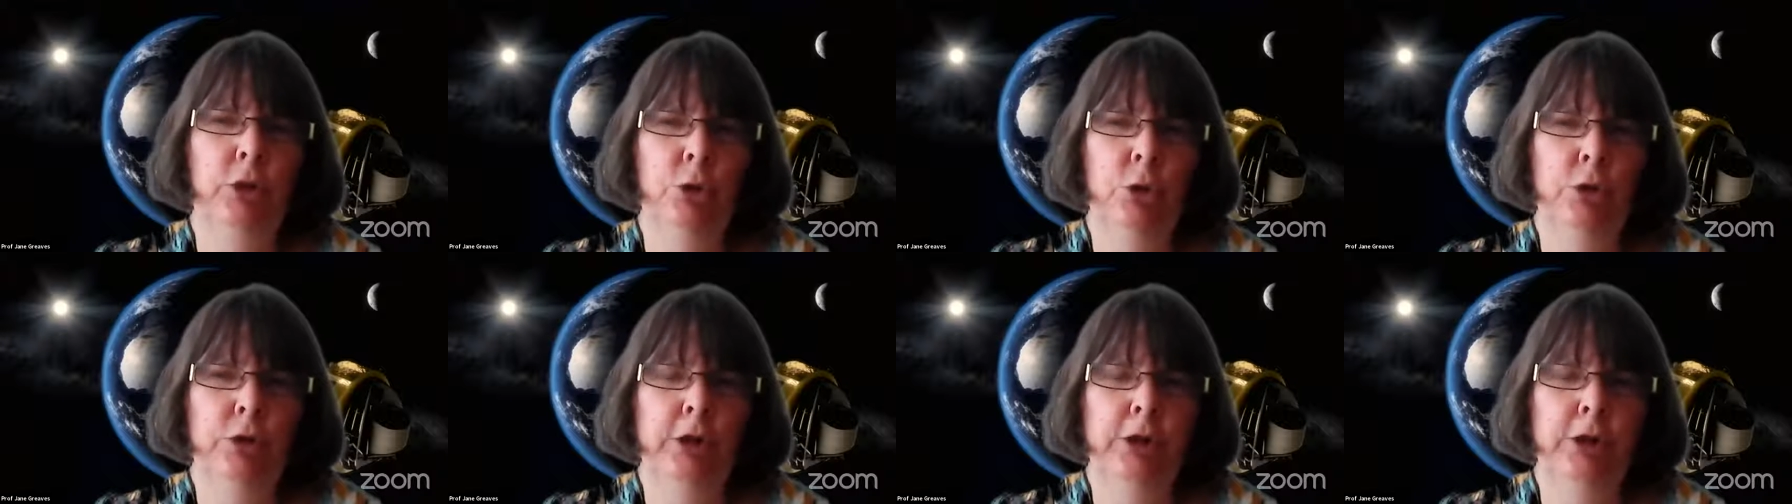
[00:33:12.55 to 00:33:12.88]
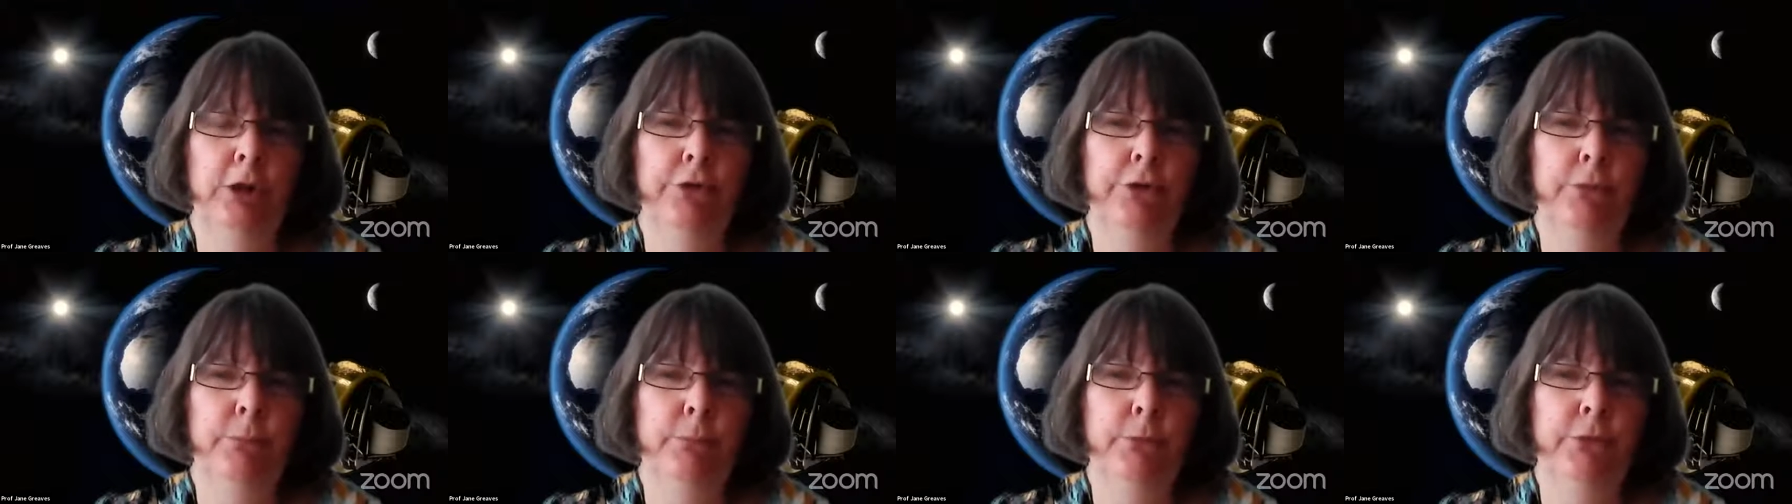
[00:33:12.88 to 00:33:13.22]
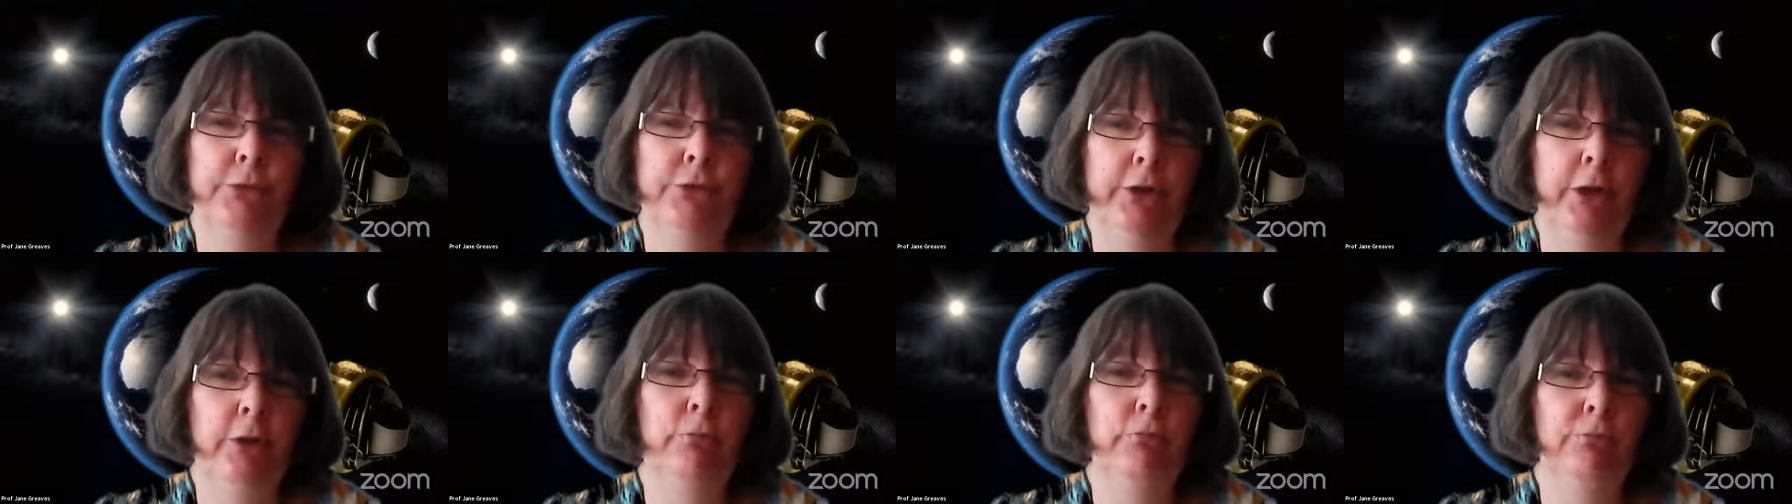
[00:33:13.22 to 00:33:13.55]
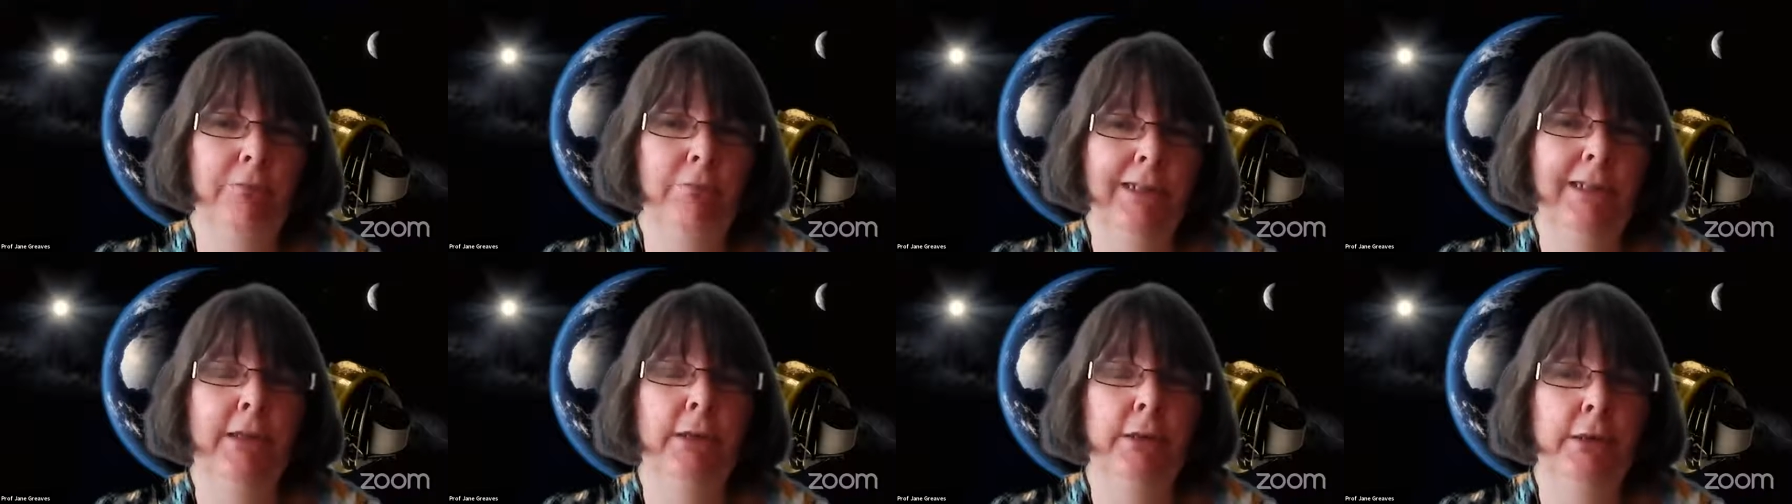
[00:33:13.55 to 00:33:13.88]
organisms don't
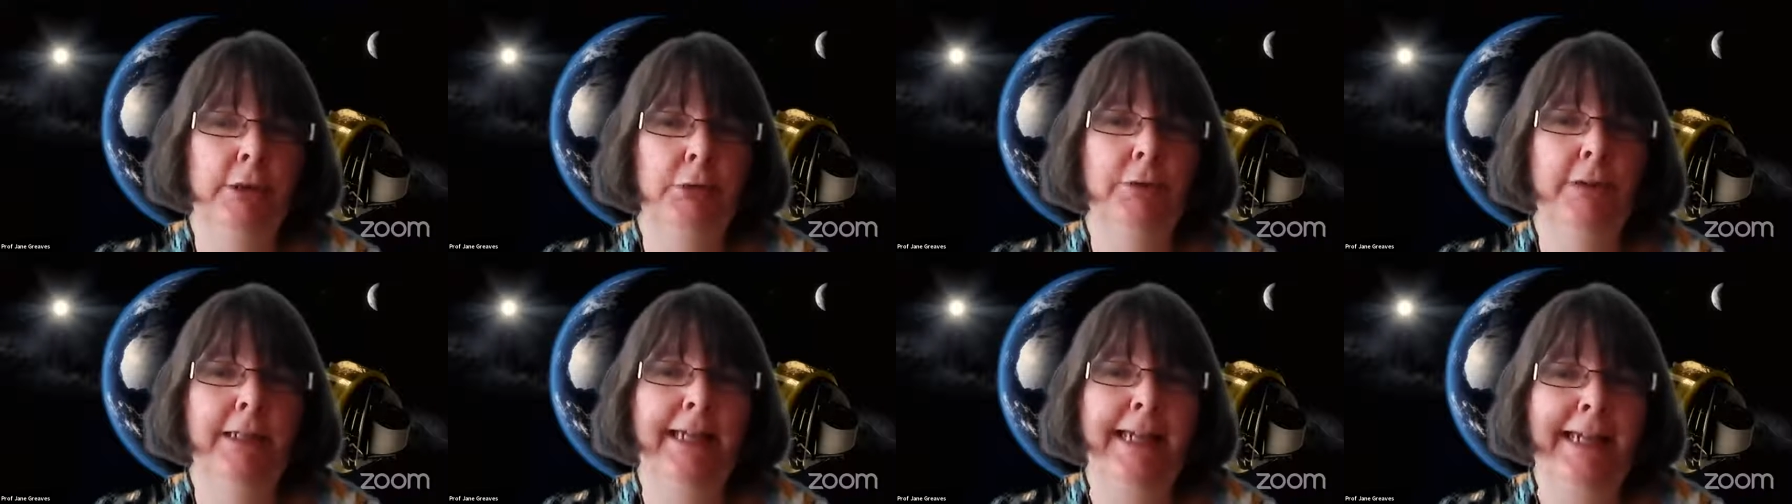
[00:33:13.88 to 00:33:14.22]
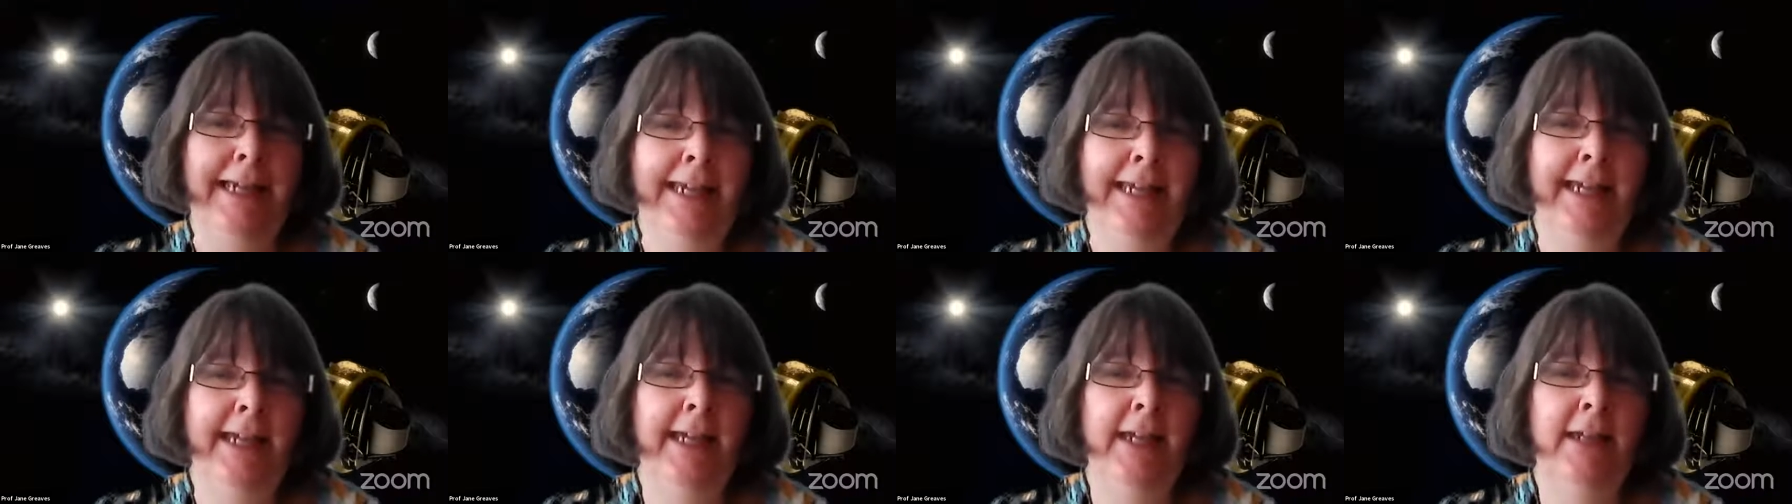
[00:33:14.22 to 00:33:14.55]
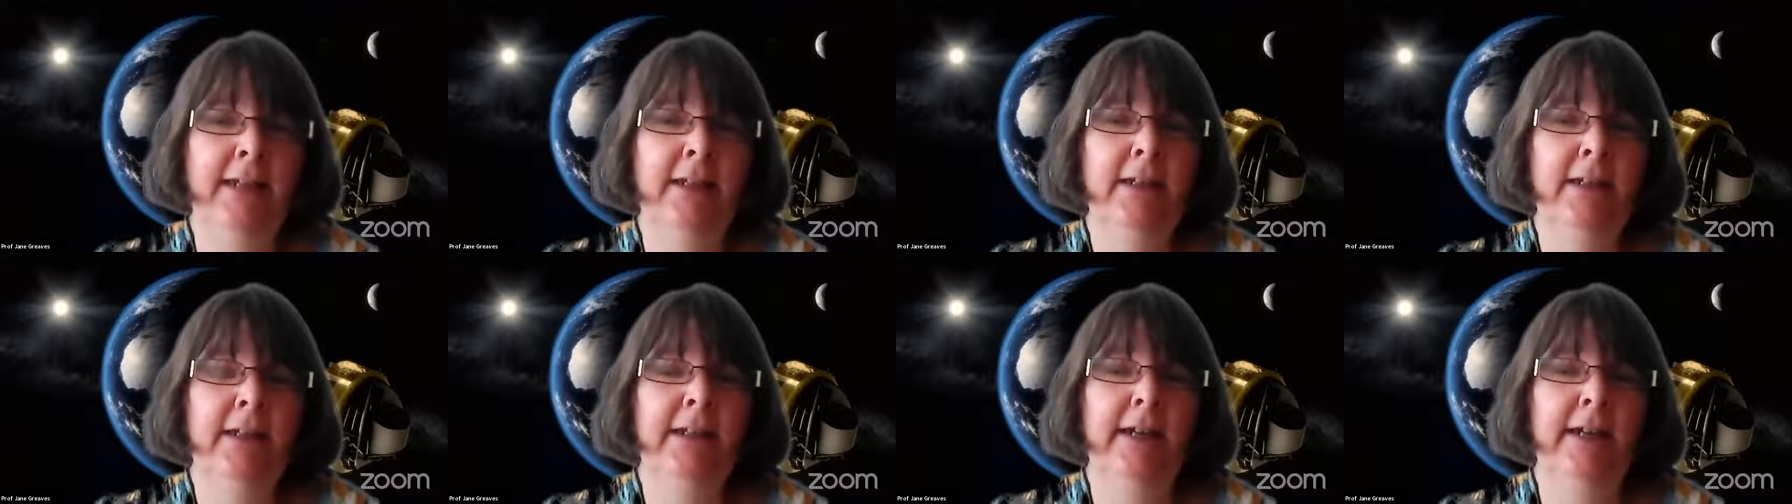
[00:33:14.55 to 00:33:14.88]
rely on air.